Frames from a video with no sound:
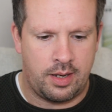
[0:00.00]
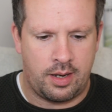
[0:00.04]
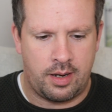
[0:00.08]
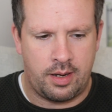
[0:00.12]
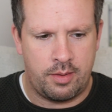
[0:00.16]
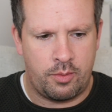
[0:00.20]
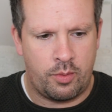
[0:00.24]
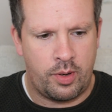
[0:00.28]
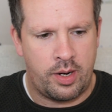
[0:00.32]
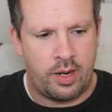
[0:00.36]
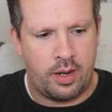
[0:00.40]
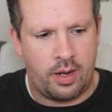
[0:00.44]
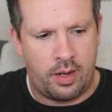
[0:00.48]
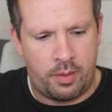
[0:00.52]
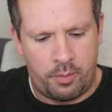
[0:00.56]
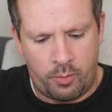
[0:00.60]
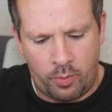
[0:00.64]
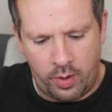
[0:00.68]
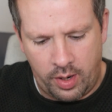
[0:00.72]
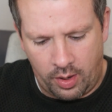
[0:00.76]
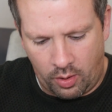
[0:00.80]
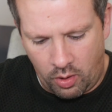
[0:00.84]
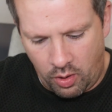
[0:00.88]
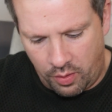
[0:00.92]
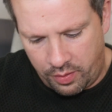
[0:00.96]
when
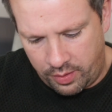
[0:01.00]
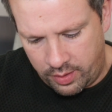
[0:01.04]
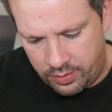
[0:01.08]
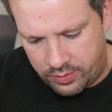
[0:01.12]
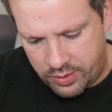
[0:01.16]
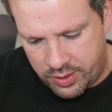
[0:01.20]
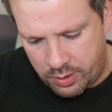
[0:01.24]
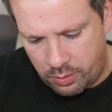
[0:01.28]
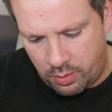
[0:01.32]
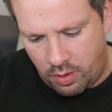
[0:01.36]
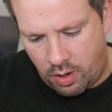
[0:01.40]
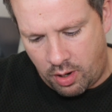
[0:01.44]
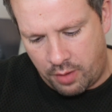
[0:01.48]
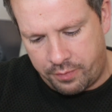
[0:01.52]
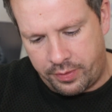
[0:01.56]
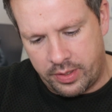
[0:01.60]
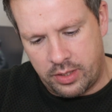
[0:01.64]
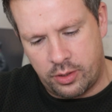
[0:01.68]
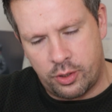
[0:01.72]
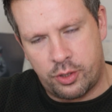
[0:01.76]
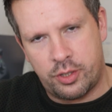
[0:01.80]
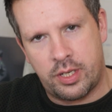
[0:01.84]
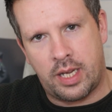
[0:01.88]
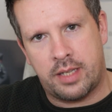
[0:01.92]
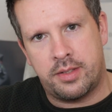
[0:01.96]
I got the
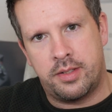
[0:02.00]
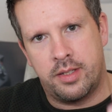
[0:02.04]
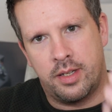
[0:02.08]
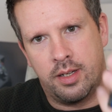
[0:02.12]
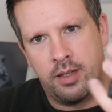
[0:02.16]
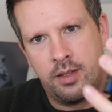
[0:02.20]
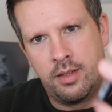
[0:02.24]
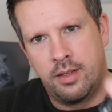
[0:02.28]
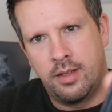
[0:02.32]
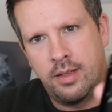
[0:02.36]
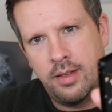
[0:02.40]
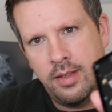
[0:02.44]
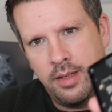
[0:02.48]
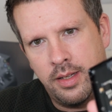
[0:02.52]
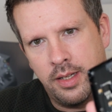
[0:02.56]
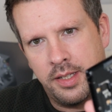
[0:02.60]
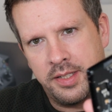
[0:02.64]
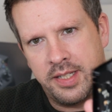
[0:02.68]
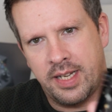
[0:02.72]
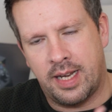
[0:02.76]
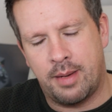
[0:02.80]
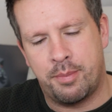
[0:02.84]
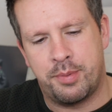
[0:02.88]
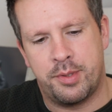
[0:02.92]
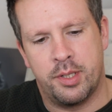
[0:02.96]
2.5-inch SATA
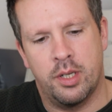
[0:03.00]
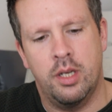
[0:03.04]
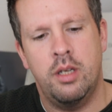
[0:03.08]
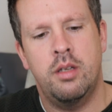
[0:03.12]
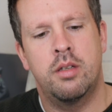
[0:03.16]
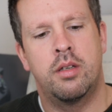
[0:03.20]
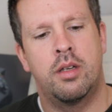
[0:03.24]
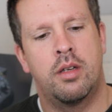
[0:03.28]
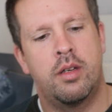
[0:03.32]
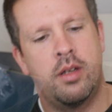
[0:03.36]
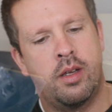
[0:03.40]
adapter,